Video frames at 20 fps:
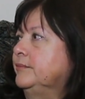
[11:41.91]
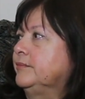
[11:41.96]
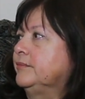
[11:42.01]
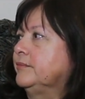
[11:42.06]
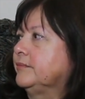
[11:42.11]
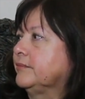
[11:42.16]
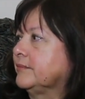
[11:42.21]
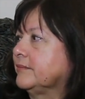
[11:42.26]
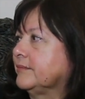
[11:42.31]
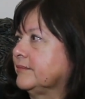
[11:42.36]

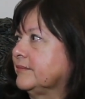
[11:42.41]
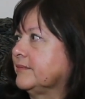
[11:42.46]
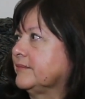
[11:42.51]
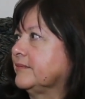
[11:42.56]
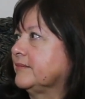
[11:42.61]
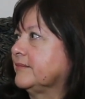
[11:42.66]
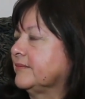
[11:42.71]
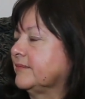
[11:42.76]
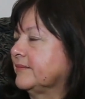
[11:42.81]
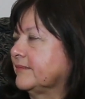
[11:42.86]

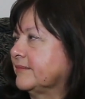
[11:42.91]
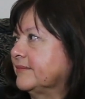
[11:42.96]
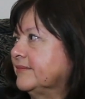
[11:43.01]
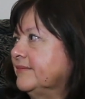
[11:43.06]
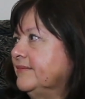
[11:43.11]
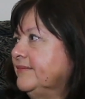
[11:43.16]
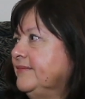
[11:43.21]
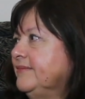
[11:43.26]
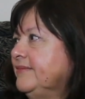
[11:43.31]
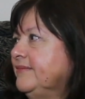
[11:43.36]

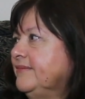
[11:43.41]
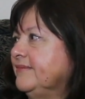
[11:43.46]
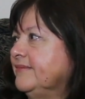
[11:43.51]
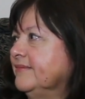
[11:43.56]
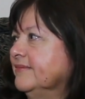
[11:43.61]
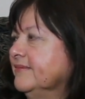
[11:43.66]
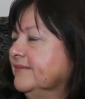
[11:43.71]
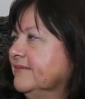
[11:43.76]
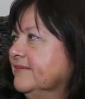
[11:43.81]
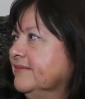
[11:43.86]

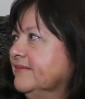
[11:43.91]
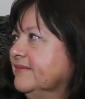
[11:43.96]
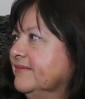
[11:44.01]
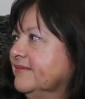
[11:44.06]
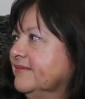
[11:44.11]
The person shown says nothing.